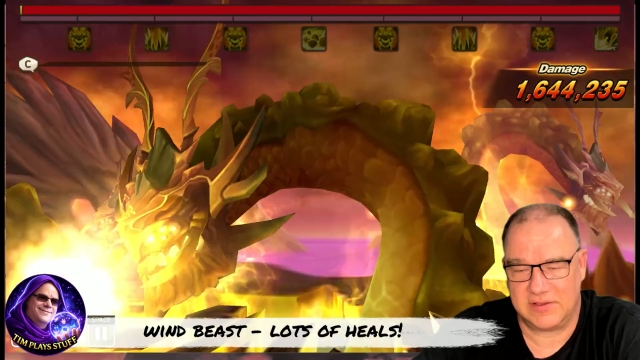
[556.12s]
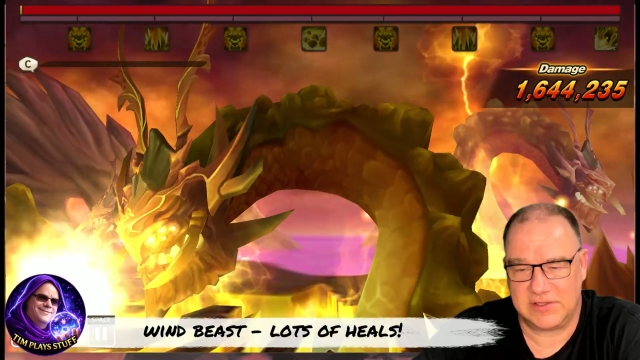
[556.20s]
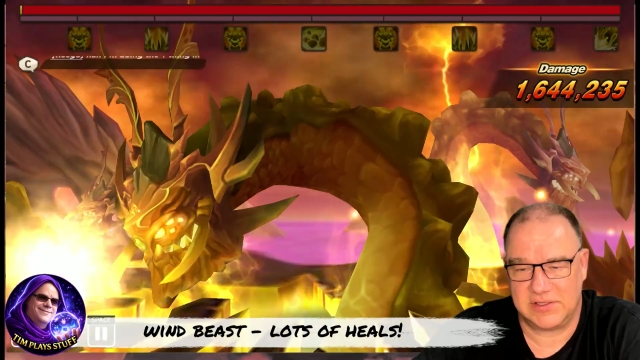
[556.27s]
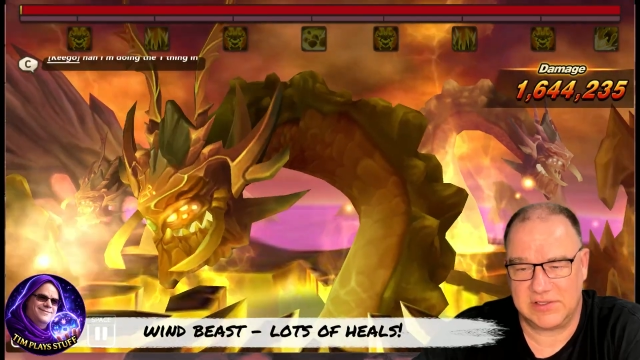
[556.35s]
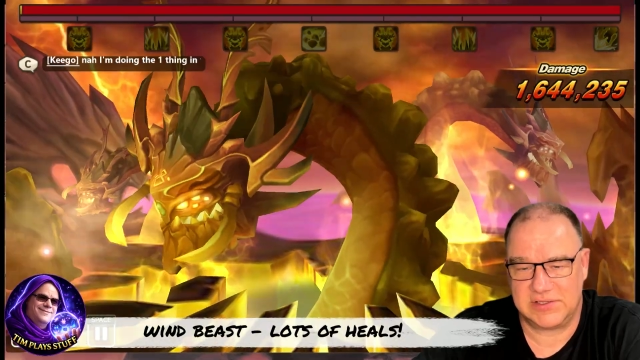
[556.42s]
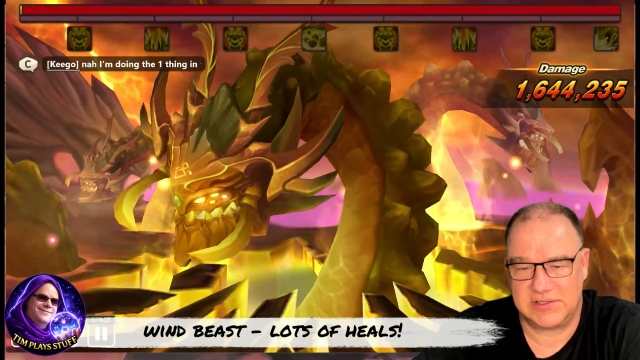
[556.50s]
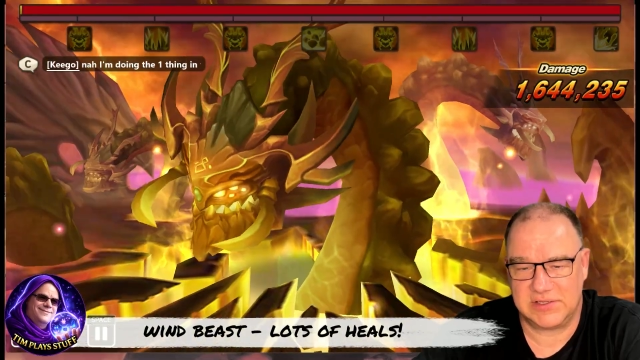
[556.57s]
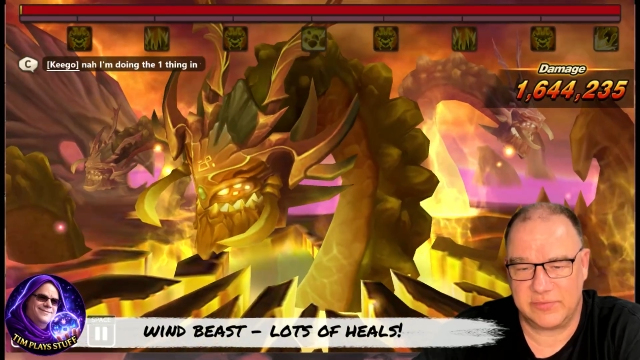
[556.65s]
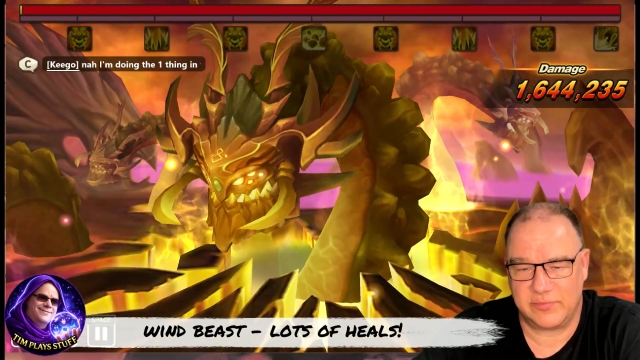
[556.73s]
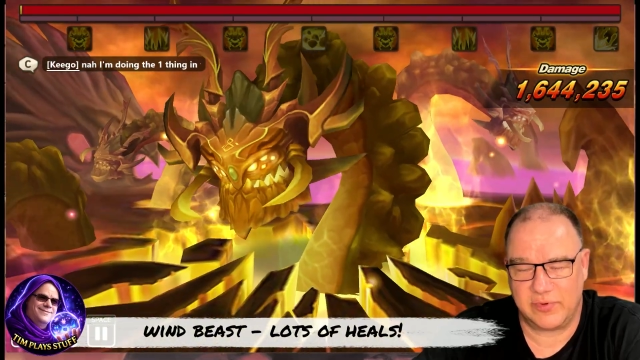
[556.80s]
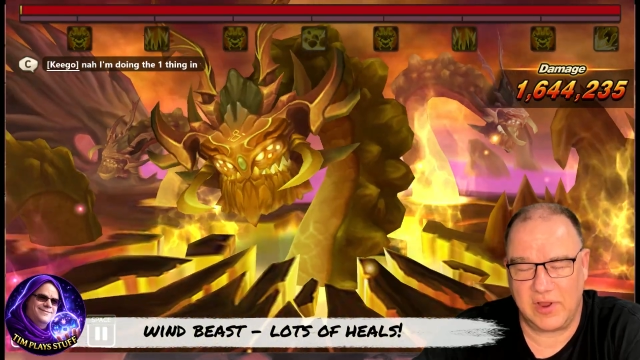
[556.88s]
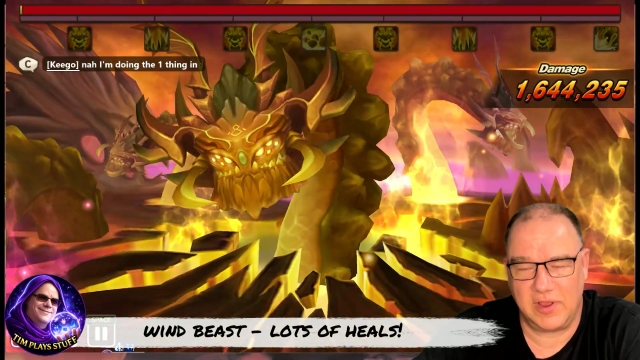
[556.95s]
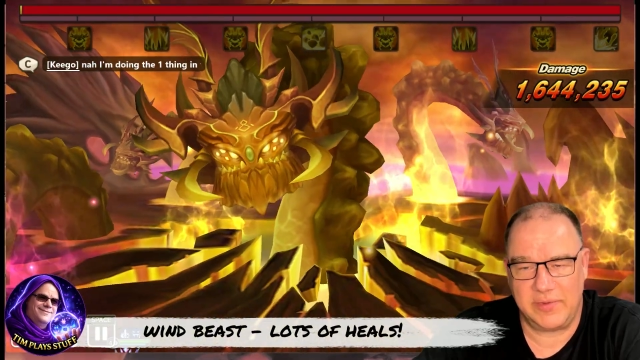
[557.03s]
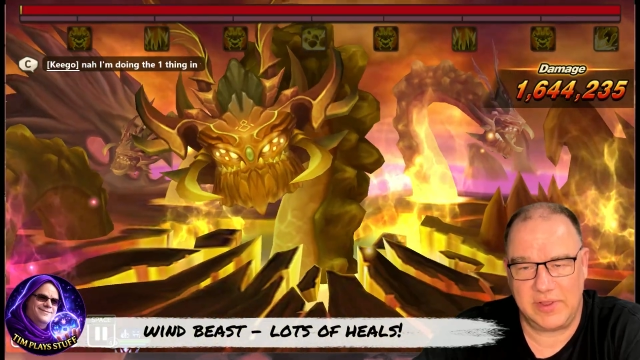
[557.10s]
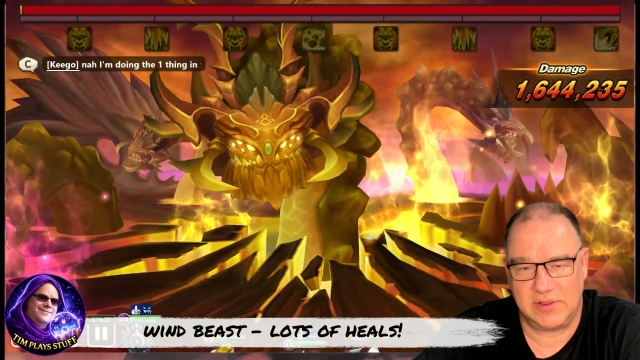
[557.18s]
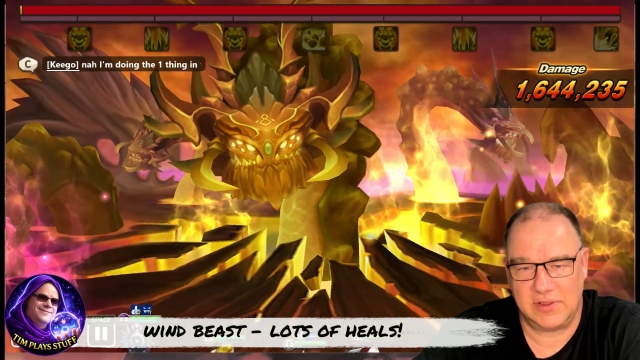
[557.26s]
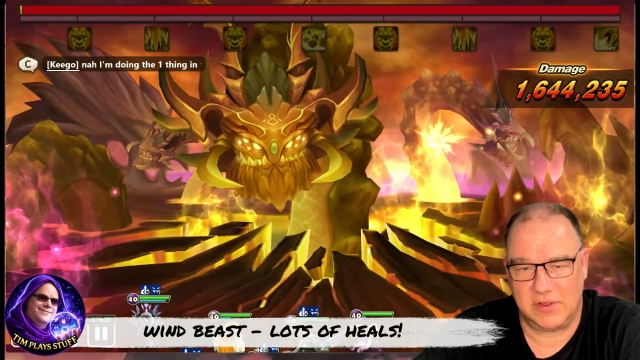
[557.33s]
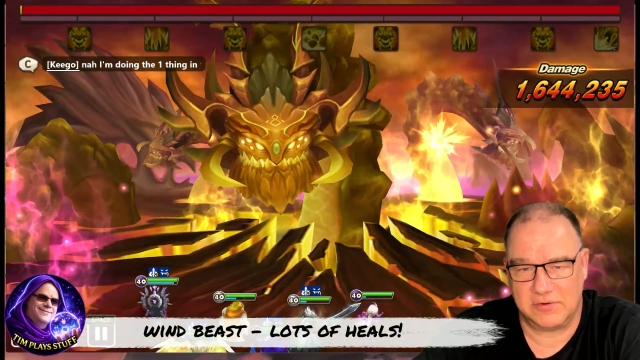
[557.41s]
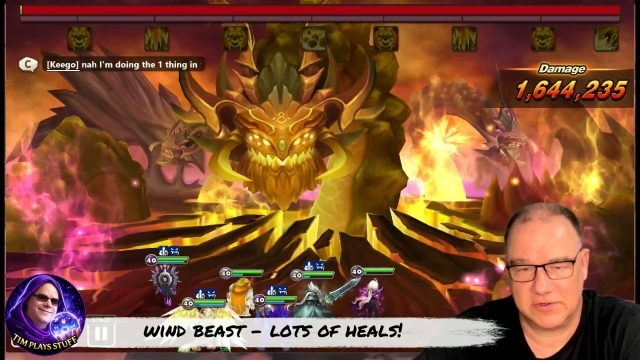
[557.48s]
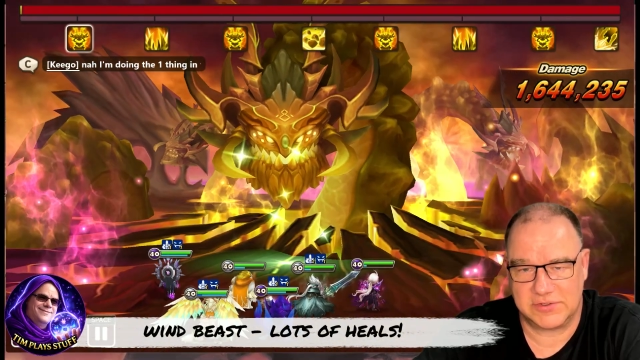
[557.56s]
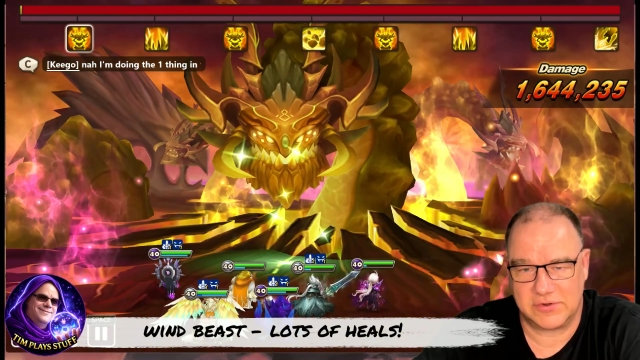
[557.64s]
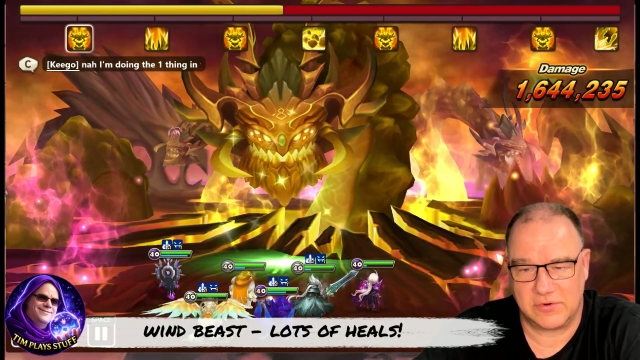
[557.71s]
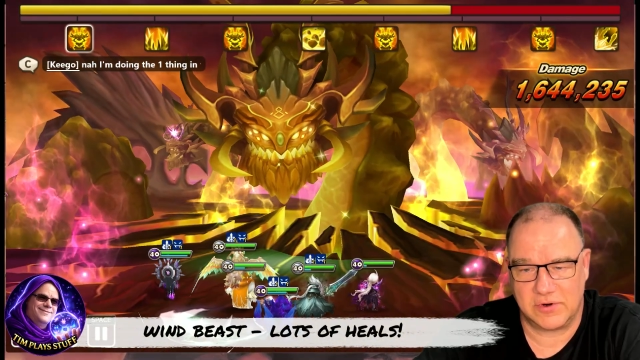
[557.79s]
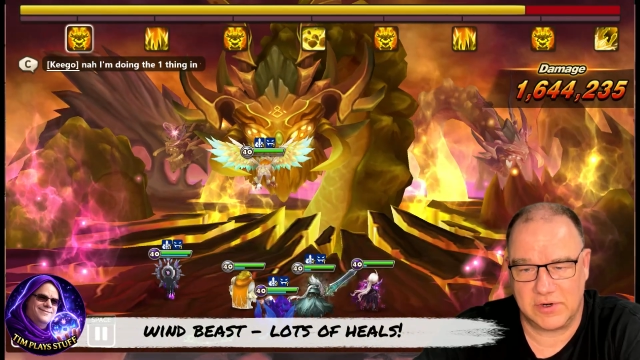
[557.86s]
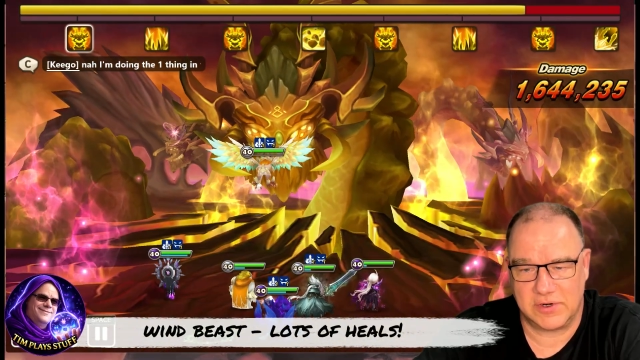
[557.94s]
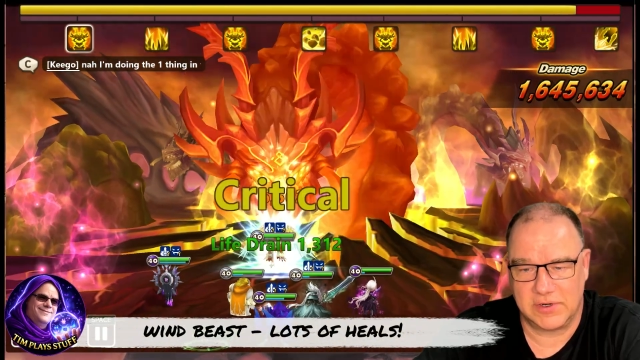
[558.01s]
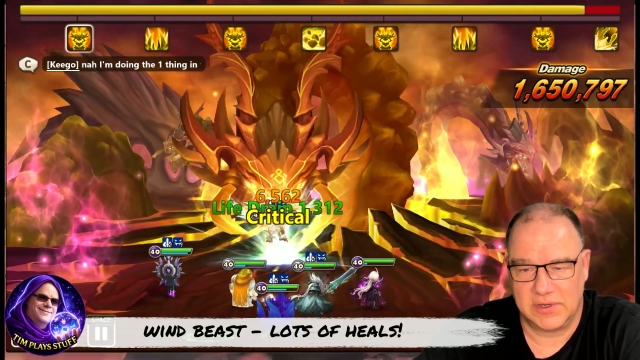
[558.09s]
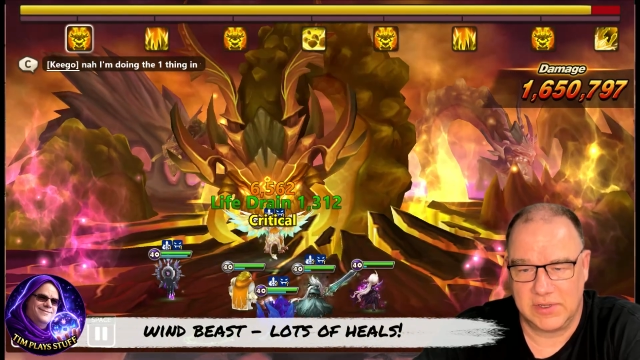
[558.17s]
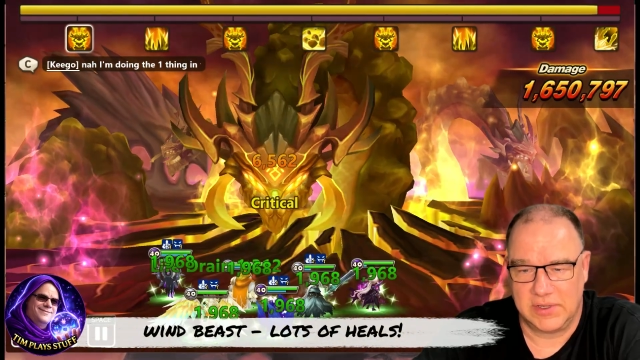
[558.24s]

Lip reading: So this is going to probably be a lower score.